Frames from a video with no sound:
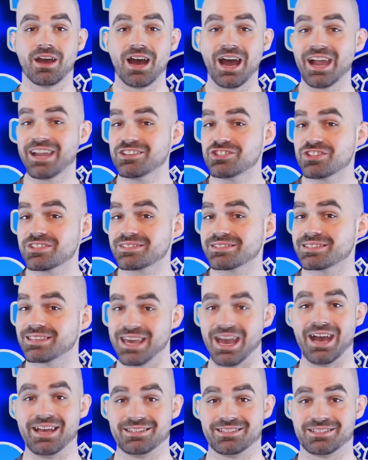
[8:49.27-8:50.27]
I just
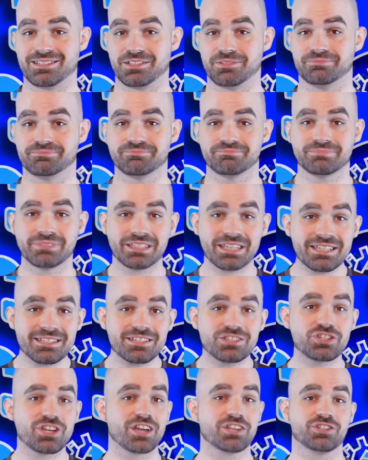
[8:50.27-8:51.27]
guessed. Many
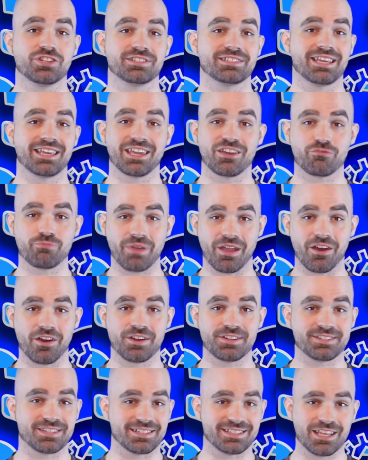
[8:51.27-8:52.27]
suggestions I give
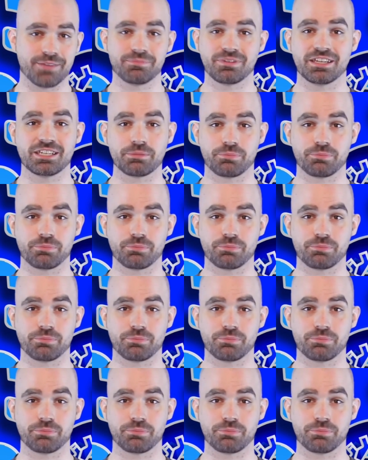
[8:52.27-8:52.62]
parents attempting